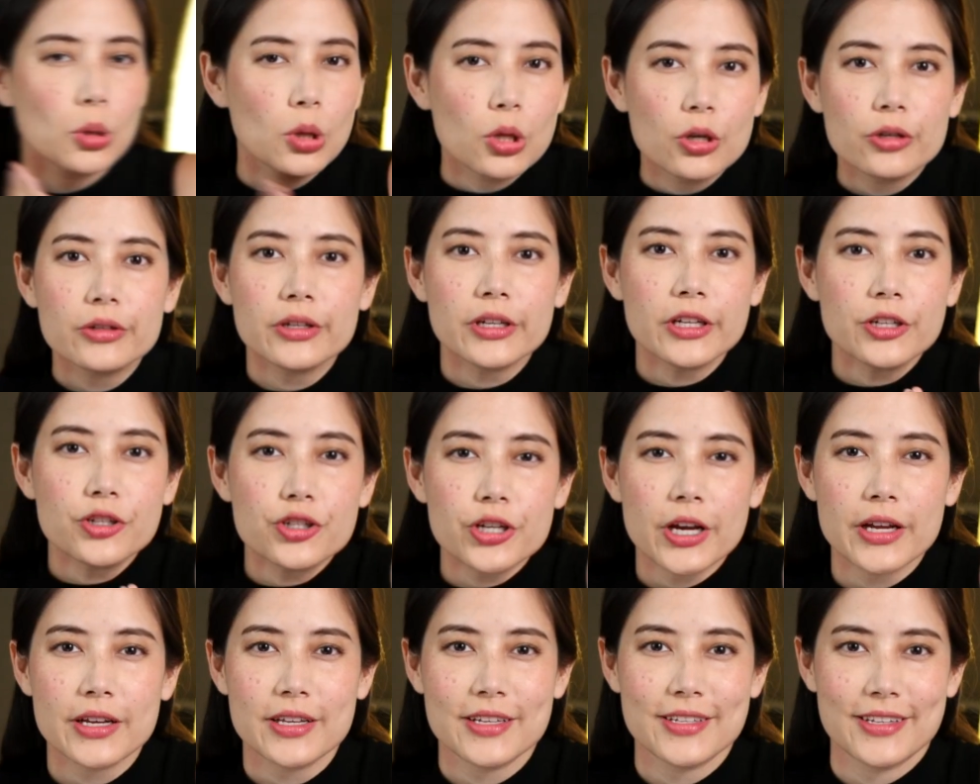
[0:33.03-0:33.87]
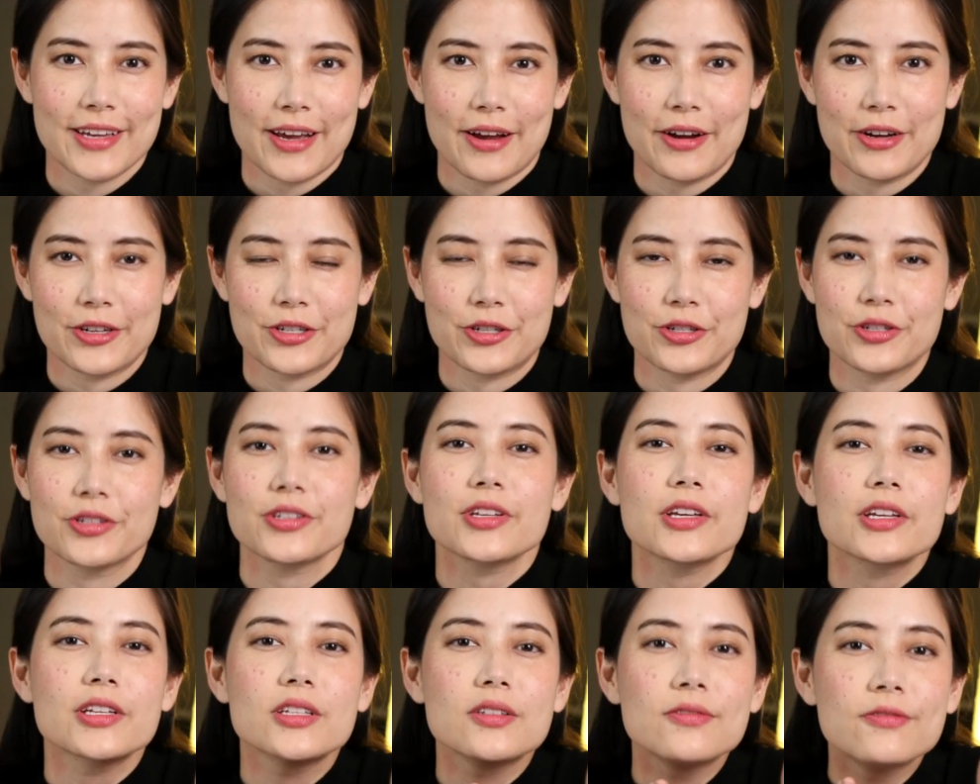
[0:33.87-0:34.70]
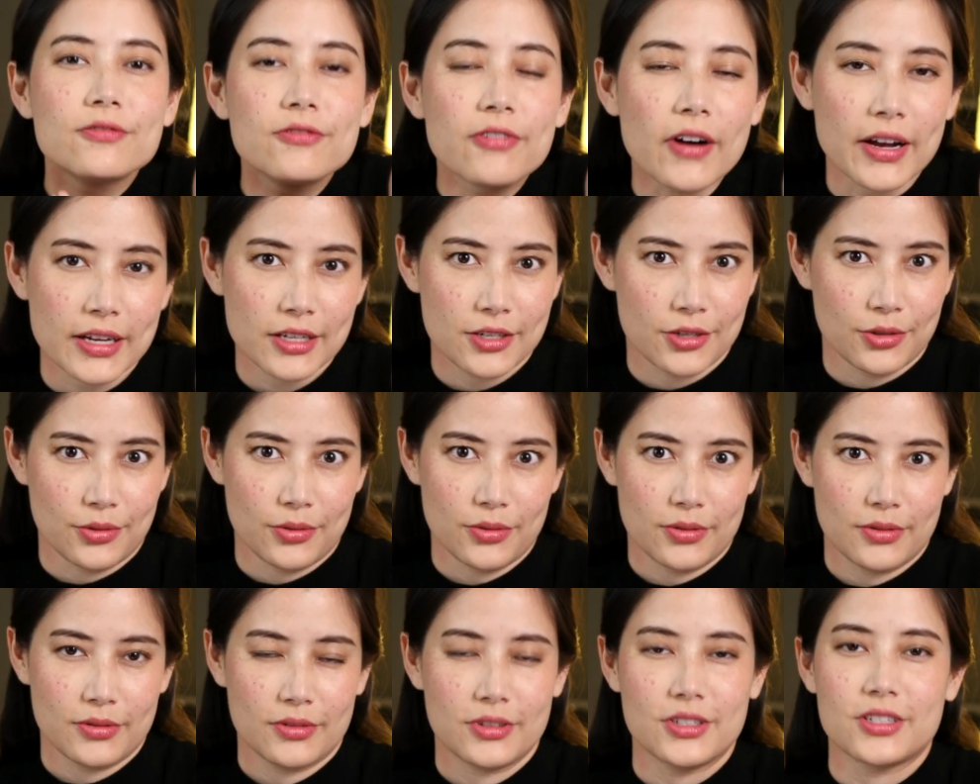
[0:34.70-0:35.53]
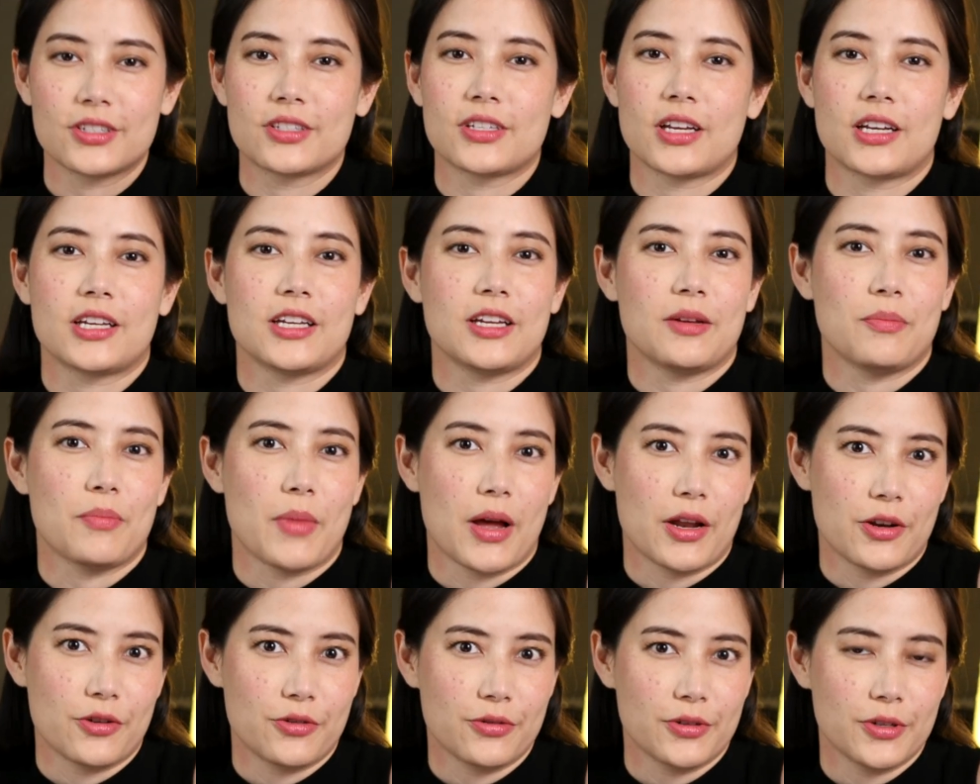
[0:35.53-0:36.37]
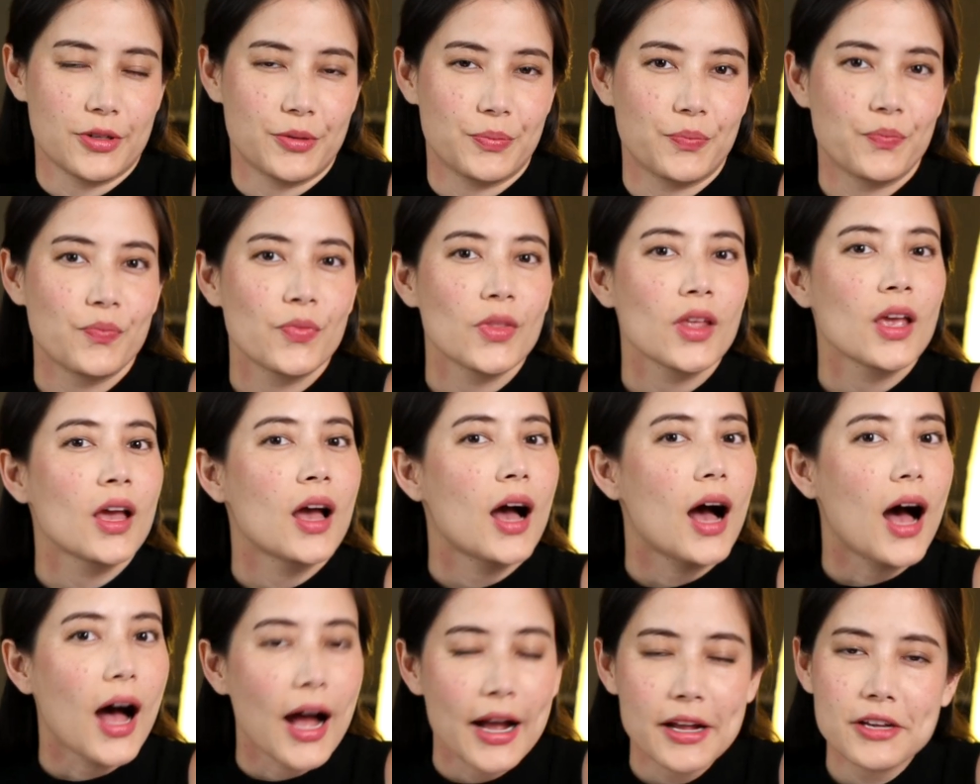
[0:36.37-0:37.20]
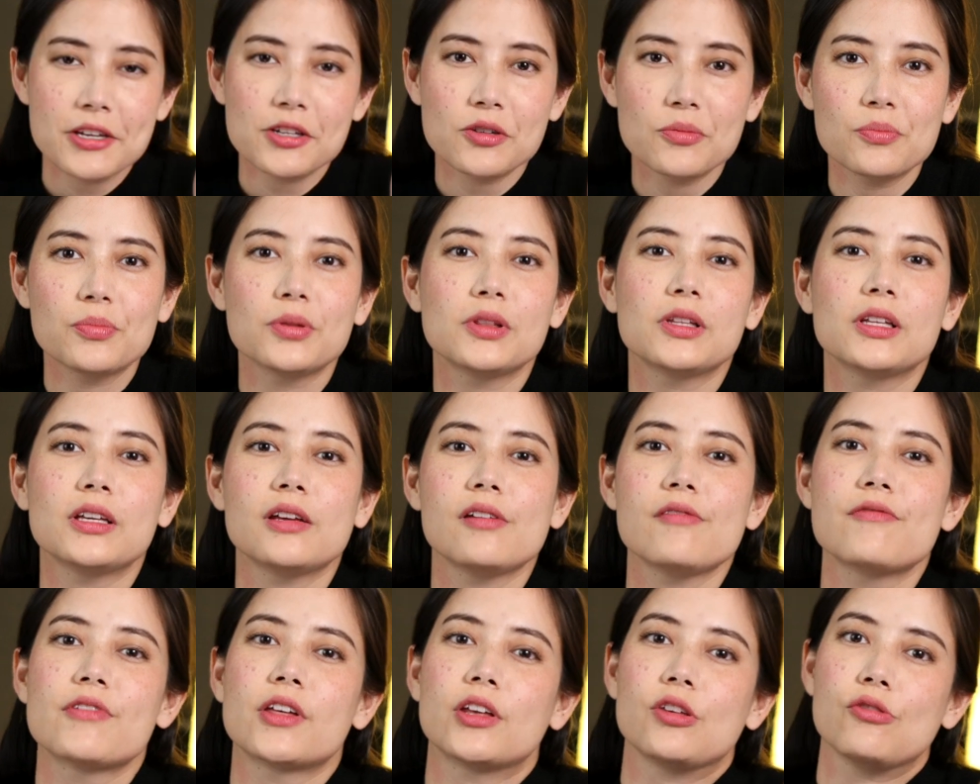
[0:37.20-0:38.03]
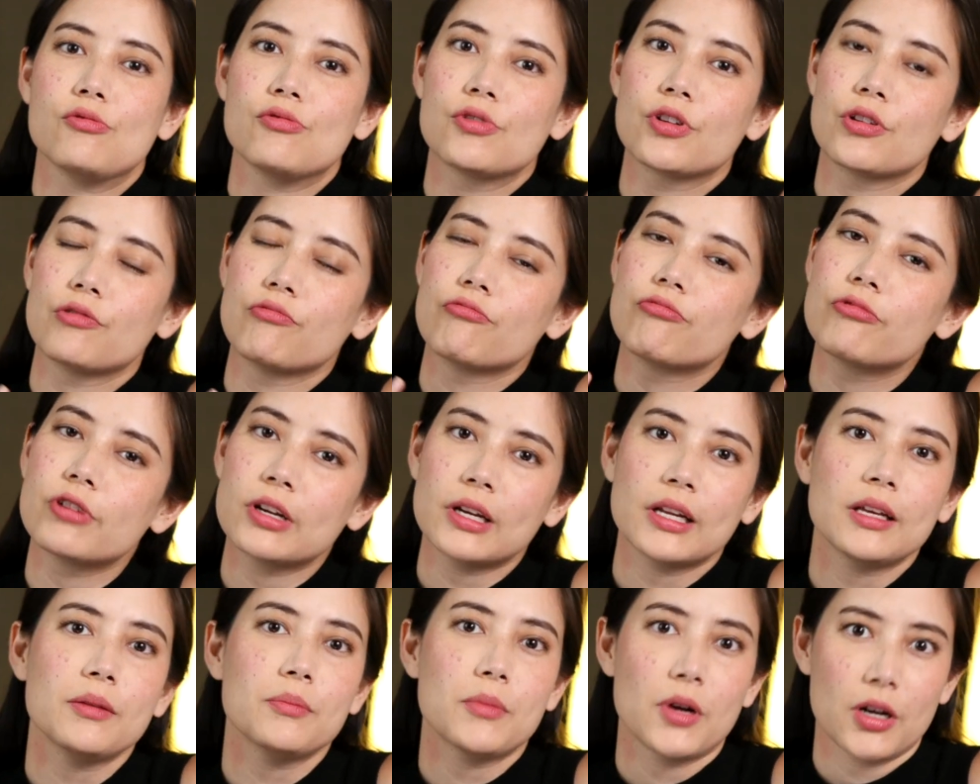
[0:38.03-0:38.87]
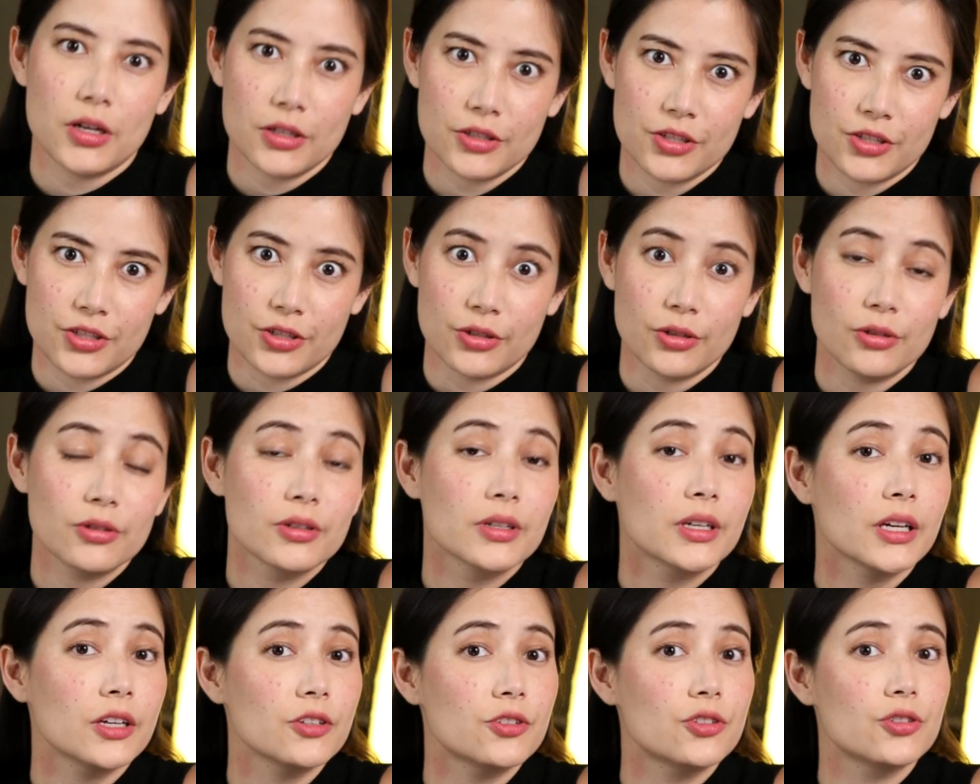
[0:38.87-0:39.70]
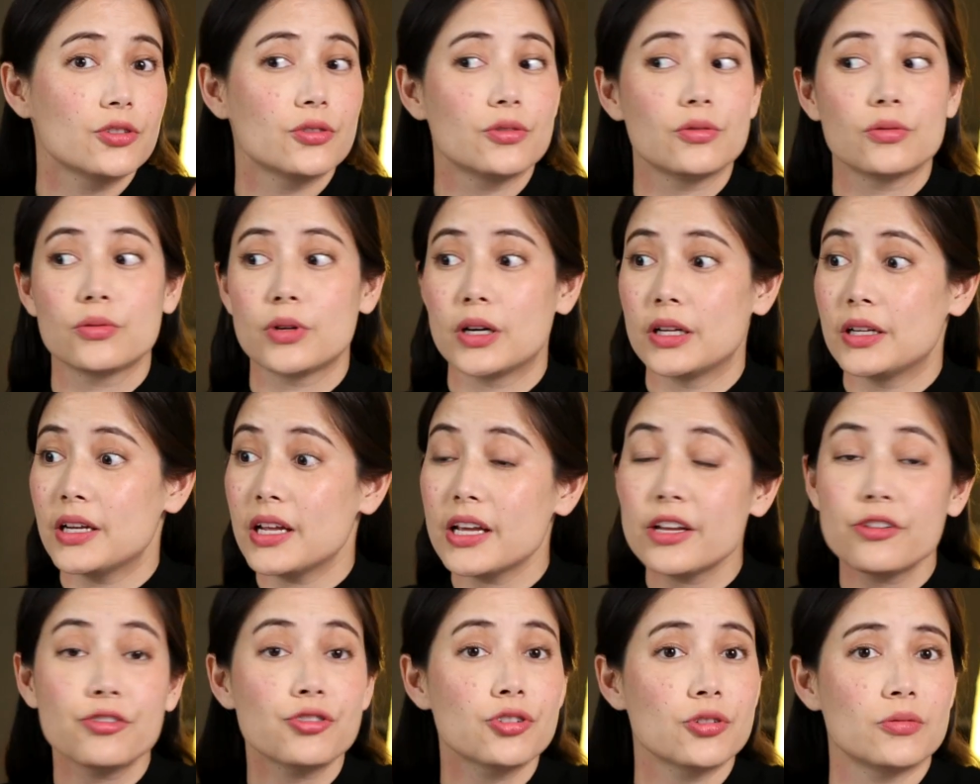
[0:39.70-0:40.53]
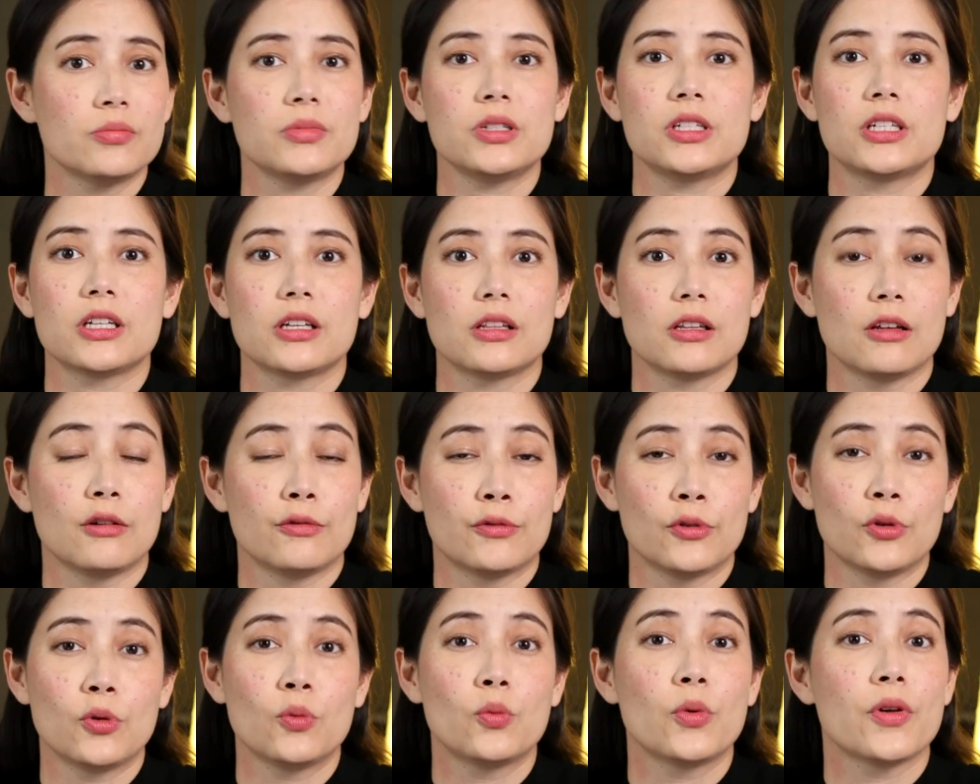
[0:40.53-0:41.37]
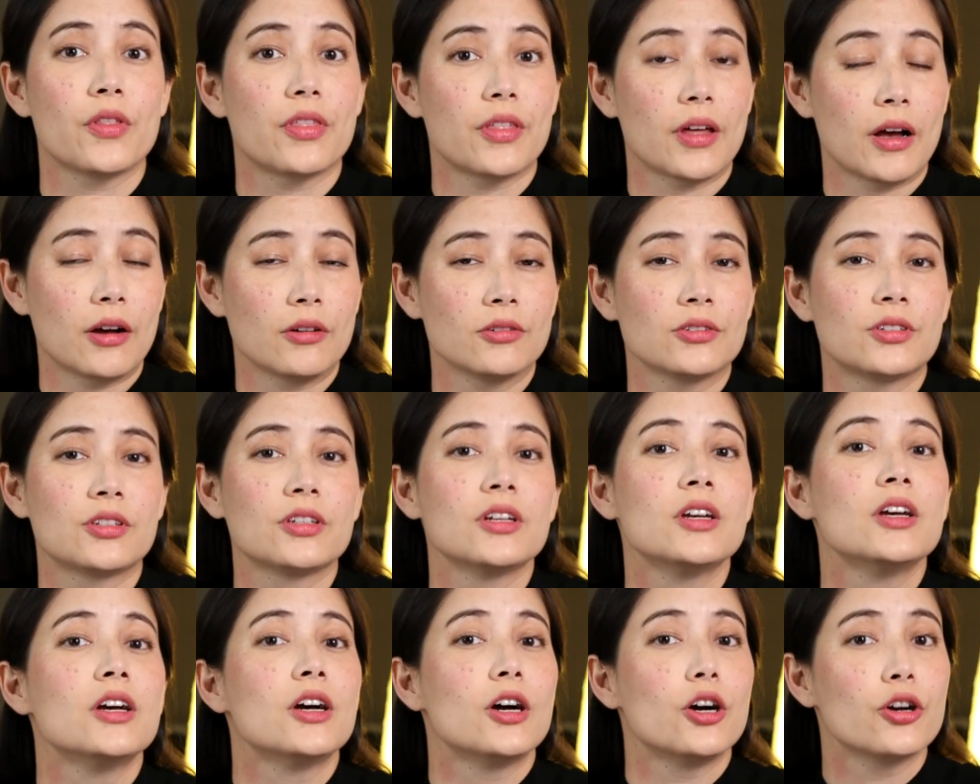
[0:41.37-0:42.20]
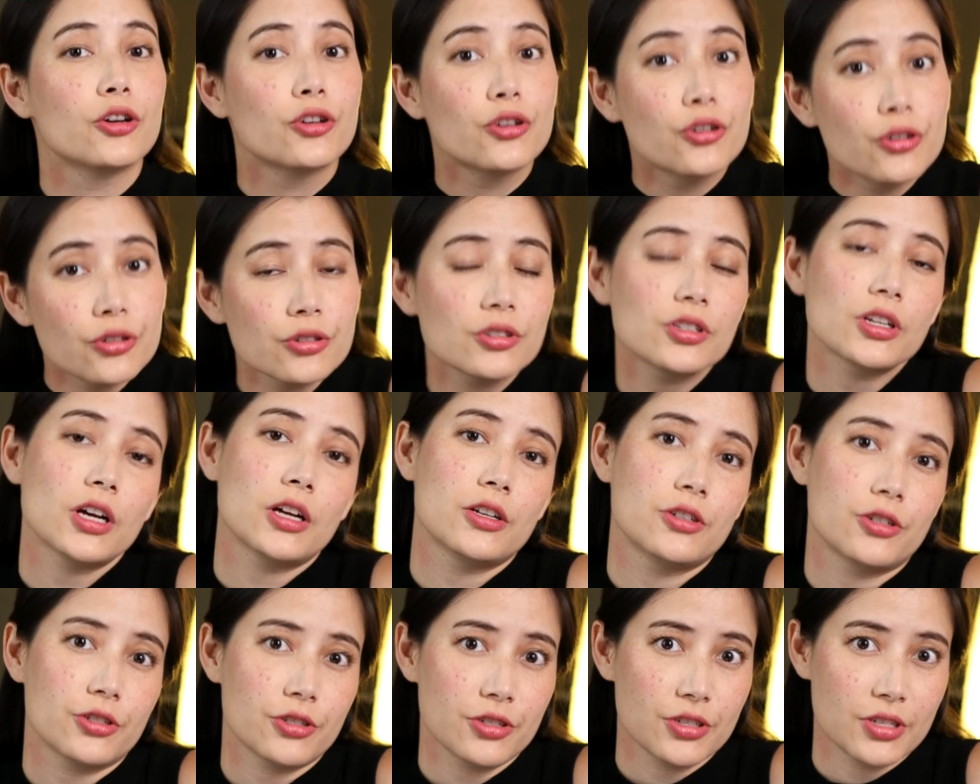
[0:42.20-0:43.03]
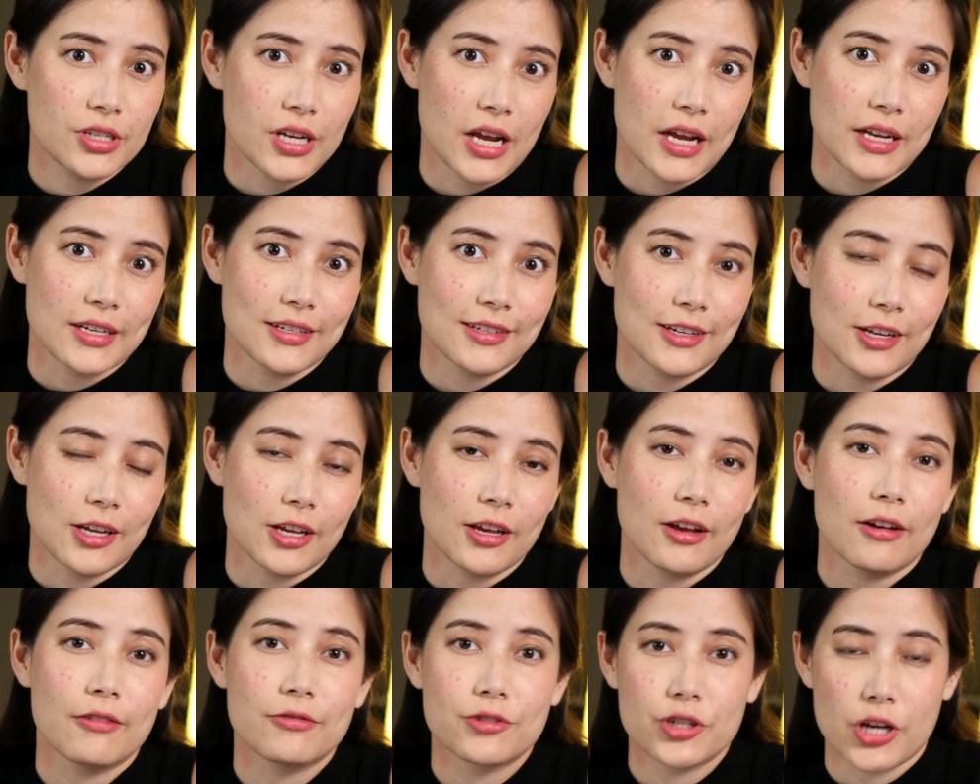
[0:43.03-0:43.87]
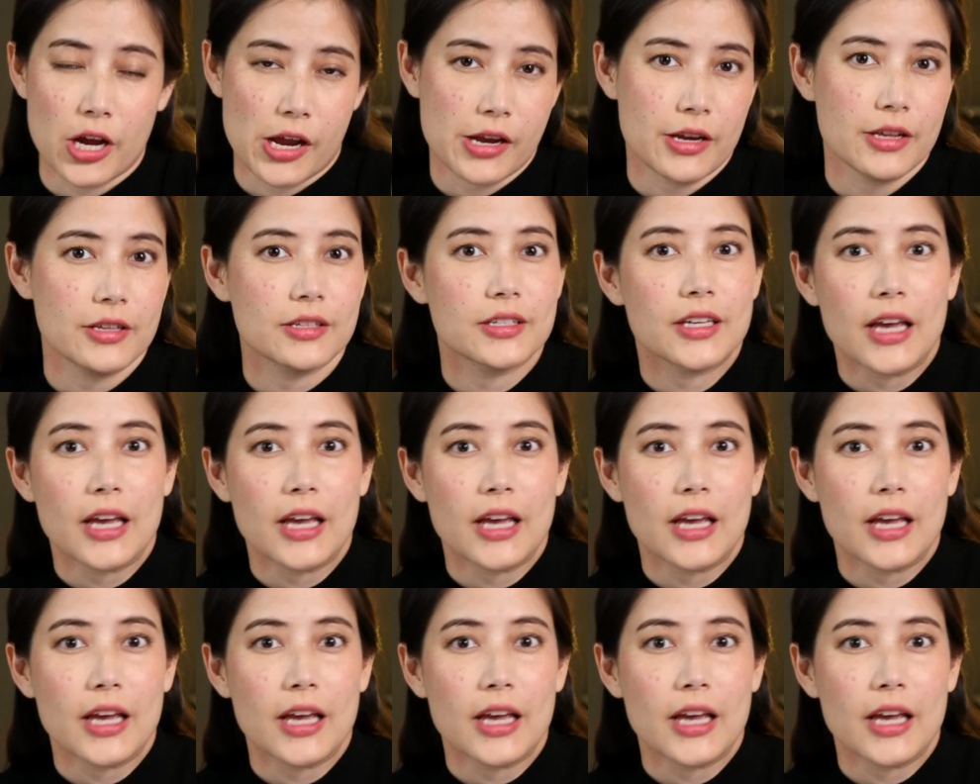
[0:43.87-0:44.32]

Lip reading: Learning Chinese characters is vital to studying Mandarin. I don't believe that you can really master or get to an intermediate level without a good understanding of Chinese